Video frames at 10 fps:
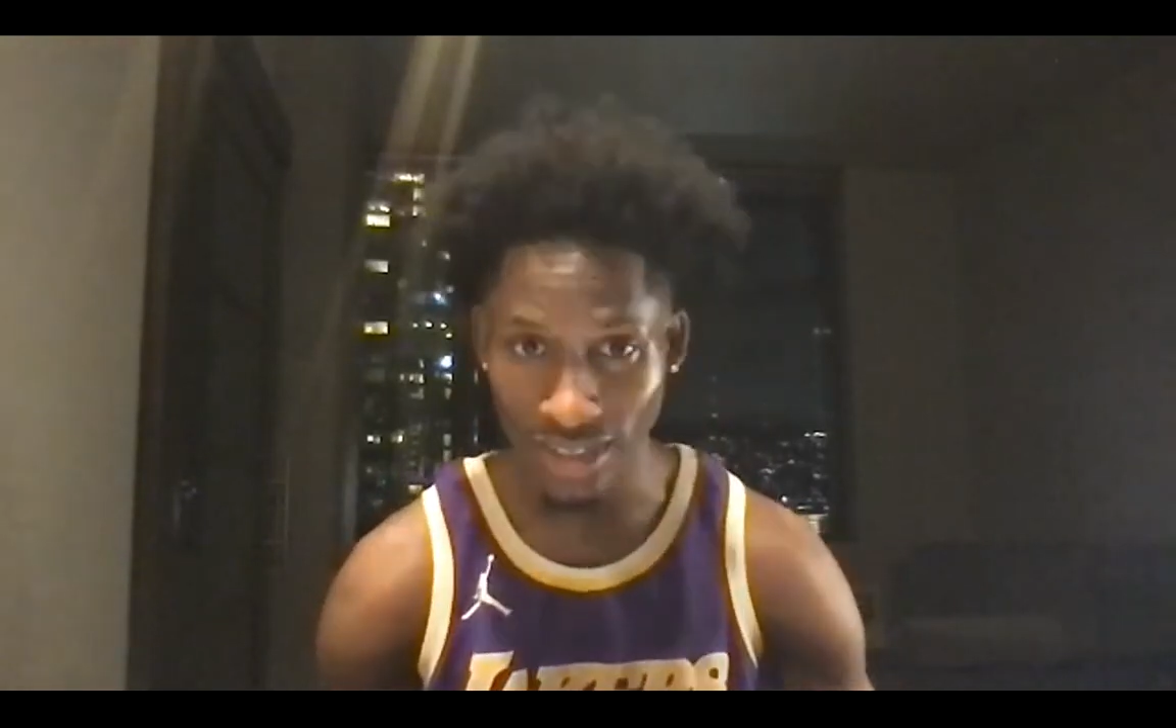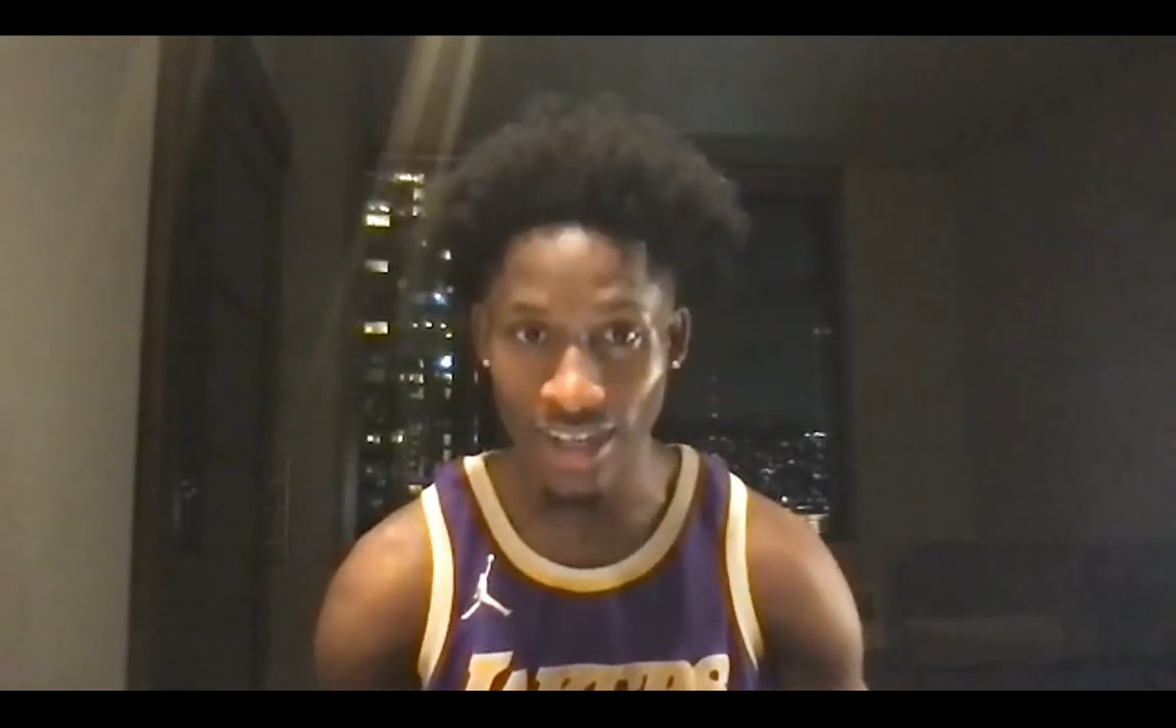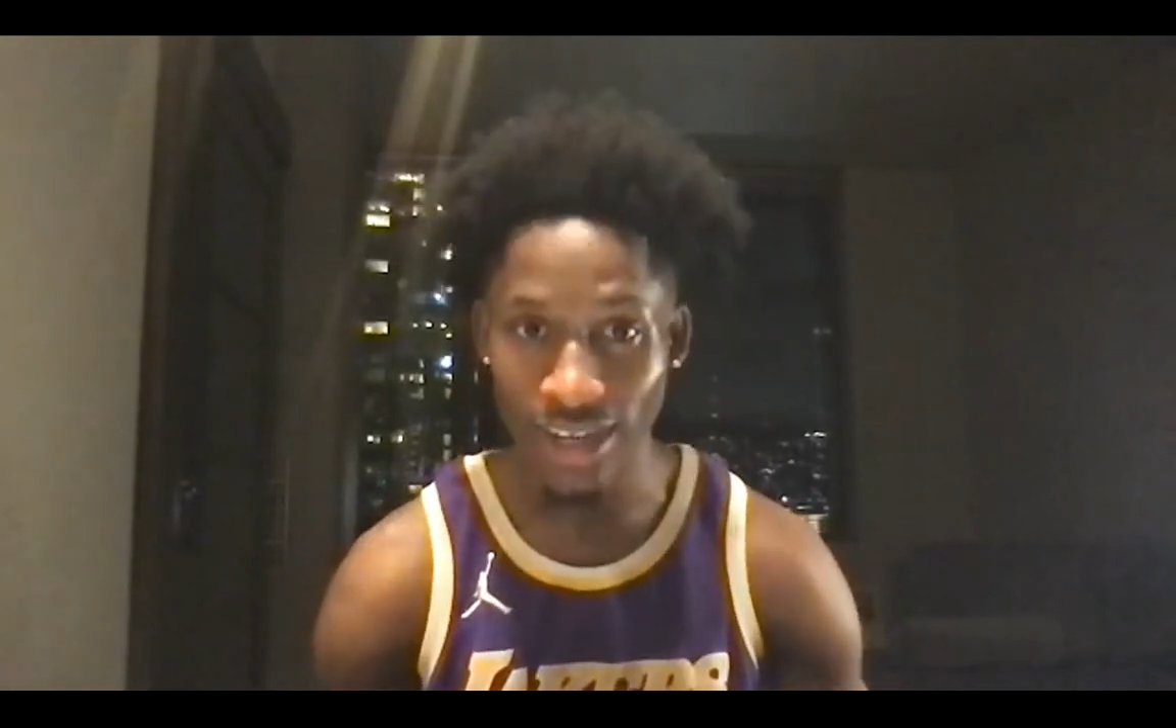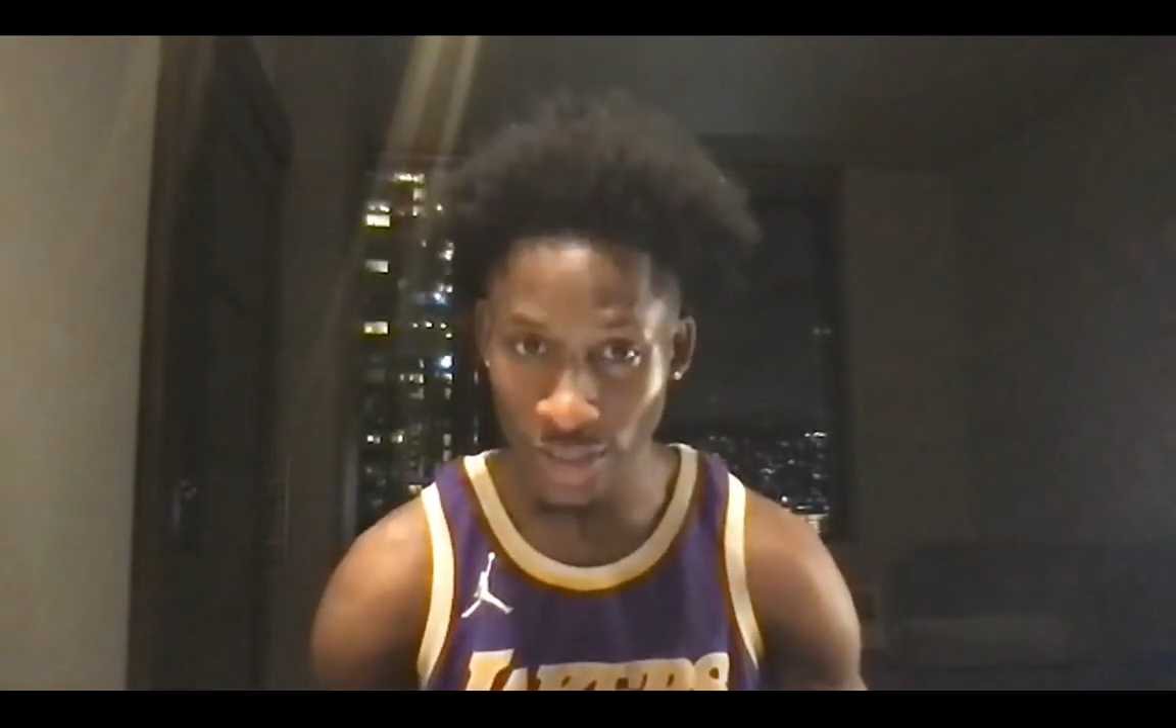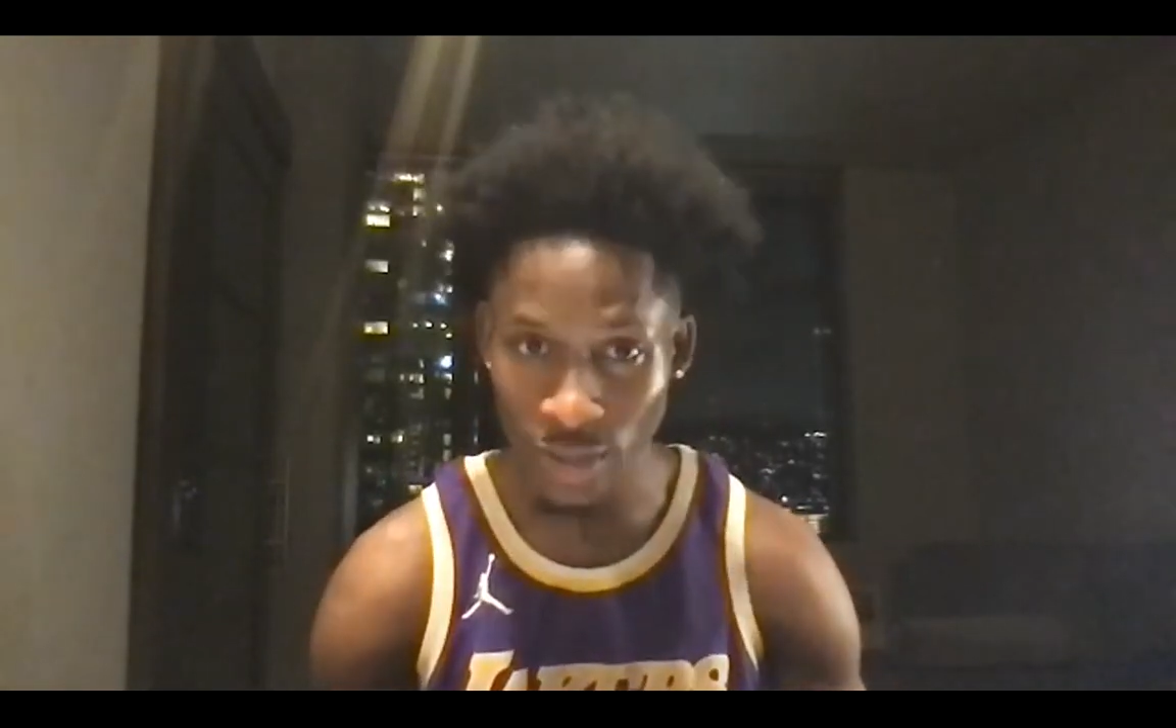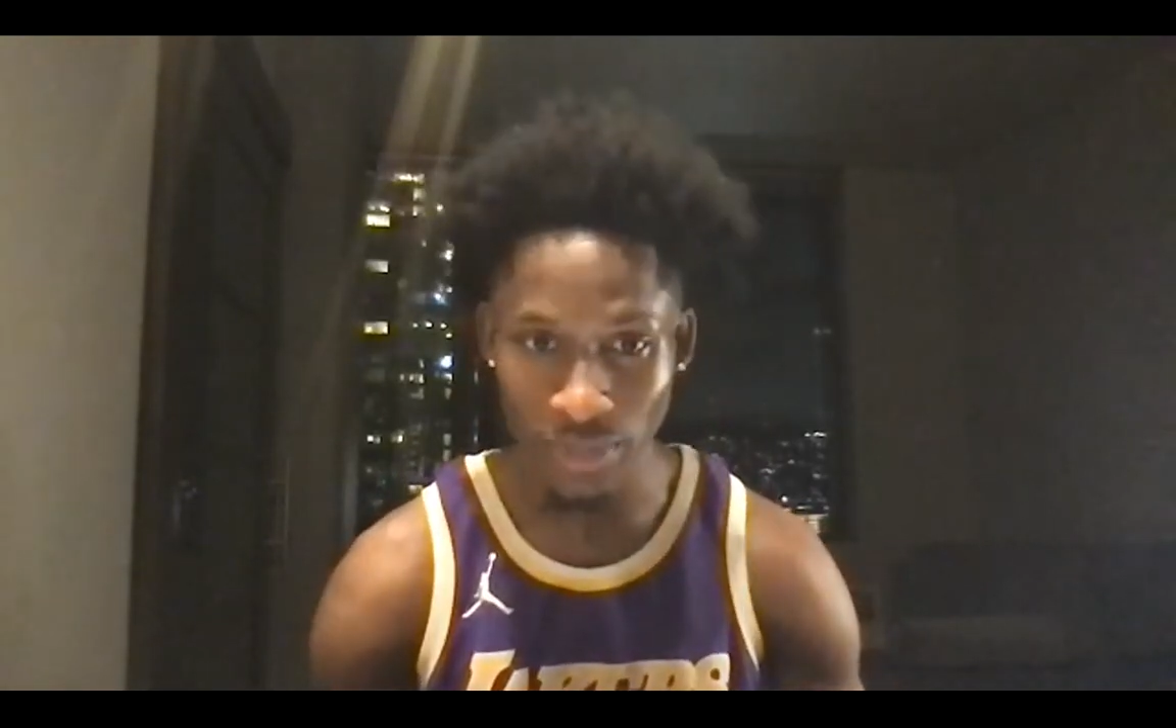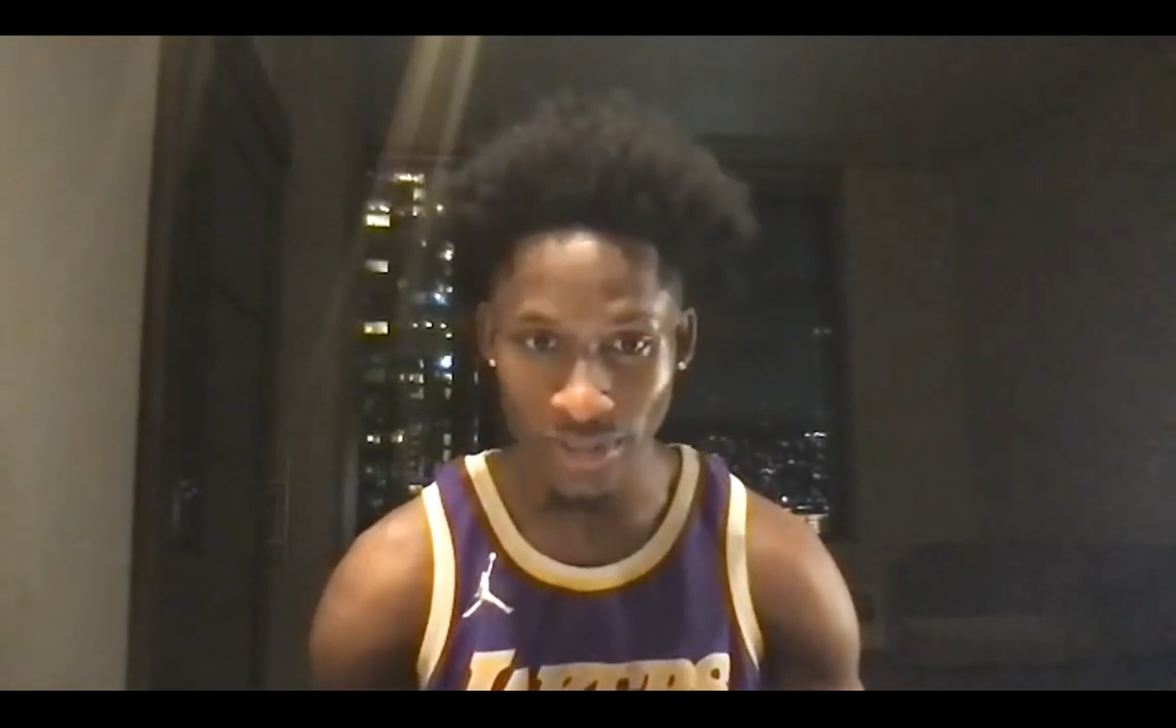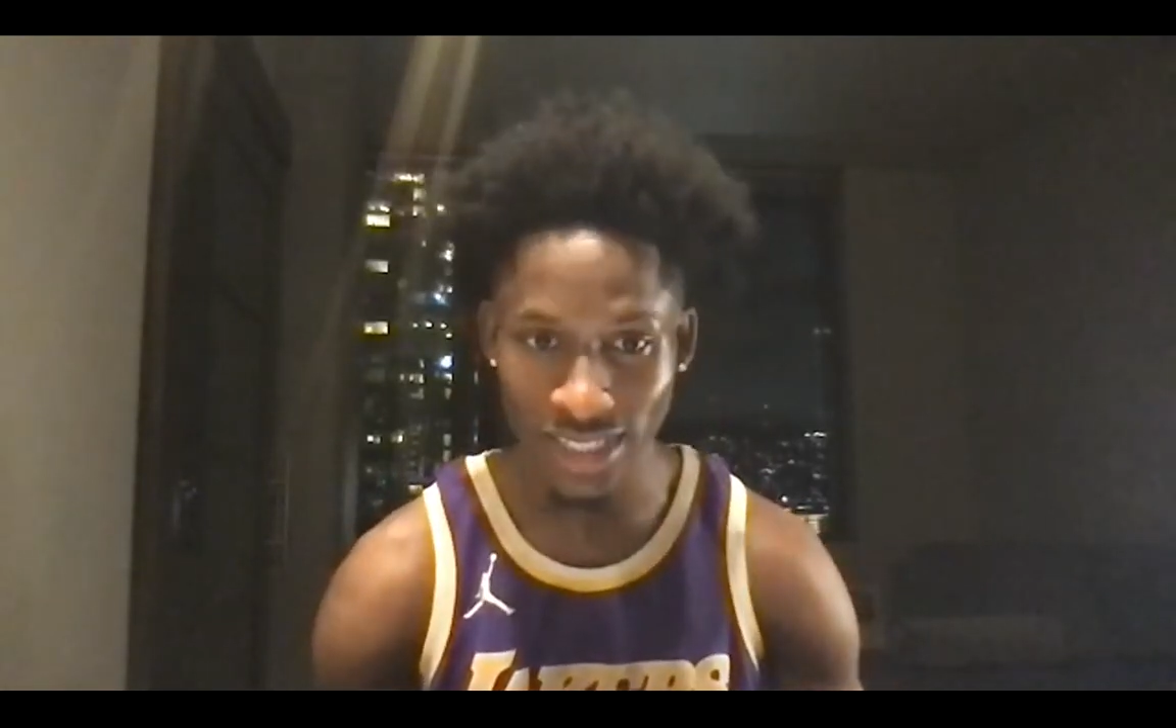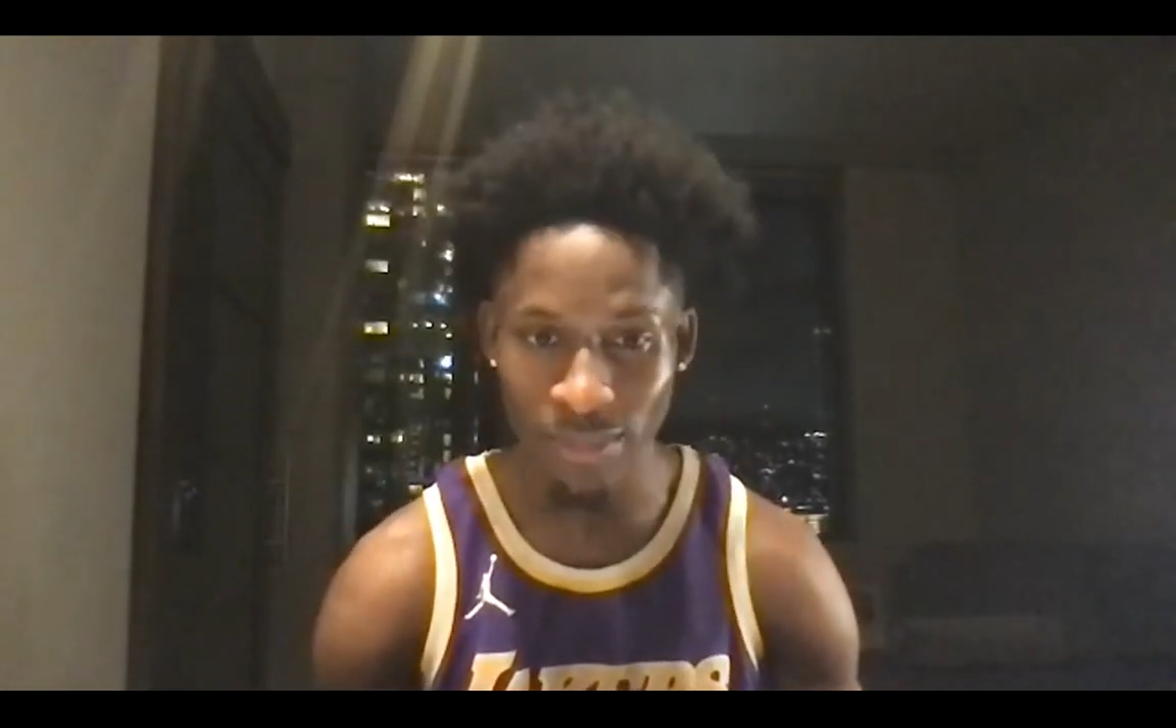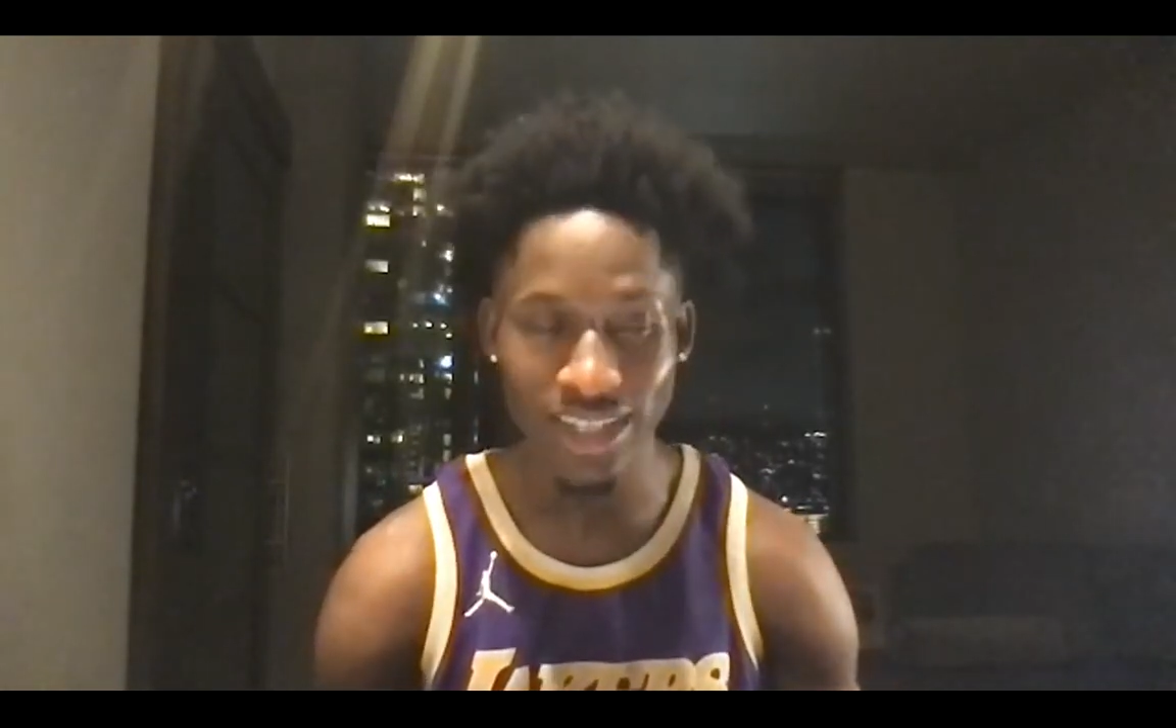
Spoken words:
100%,